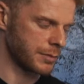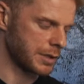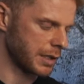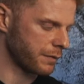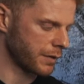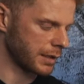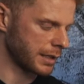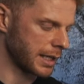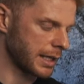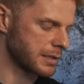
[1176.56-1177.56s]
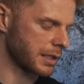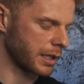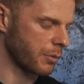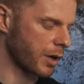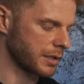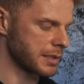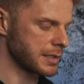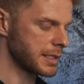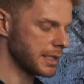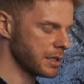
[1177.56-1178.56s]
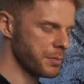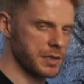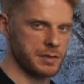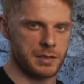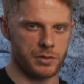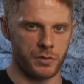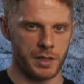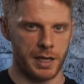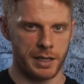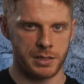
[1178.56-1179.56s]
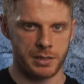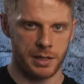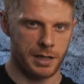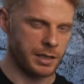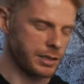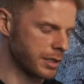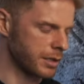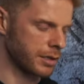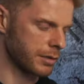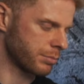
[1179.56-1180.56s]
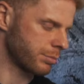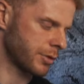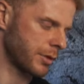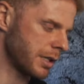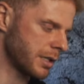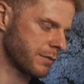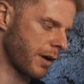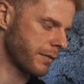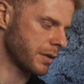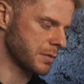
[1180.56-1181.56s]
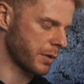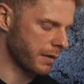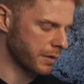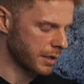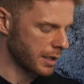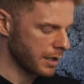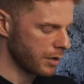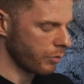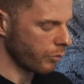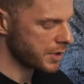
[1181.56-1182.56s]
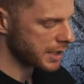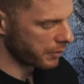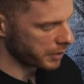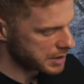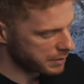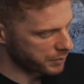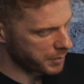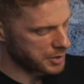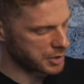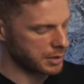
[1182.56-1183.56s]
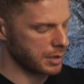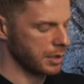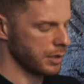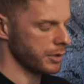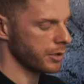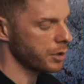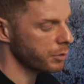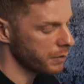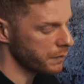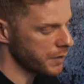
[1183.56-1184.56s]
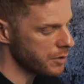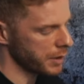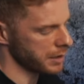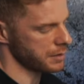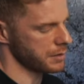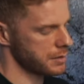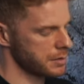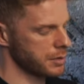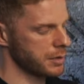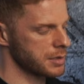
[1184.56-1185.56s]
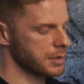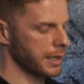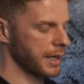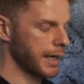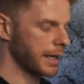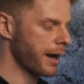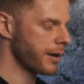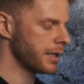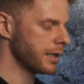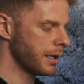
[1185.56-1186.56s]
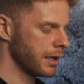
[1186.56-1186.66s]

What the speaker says: different things that they want to see in the business over the next year, 3 years, 5 years, whatever. Once you have all this information, you're going to review it. So you're just like, hey, Larry,